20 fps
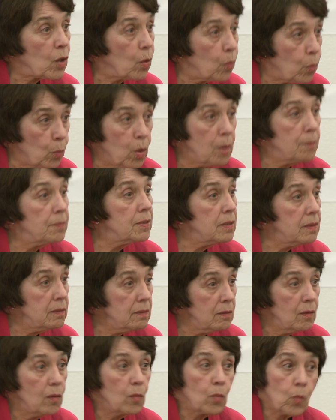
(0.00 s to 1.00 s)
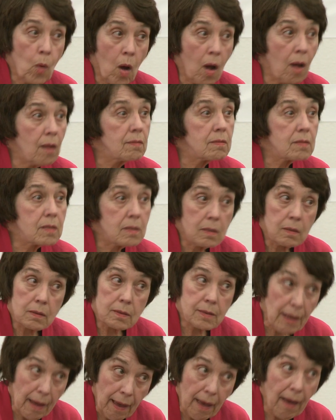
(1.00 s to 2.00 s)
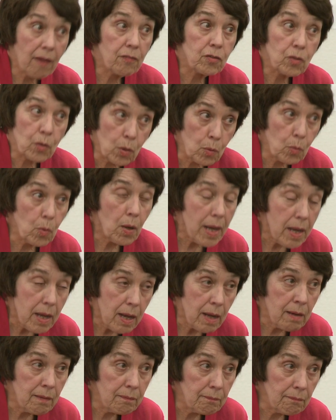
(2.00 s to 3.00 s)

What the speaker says: woman wants to have her way.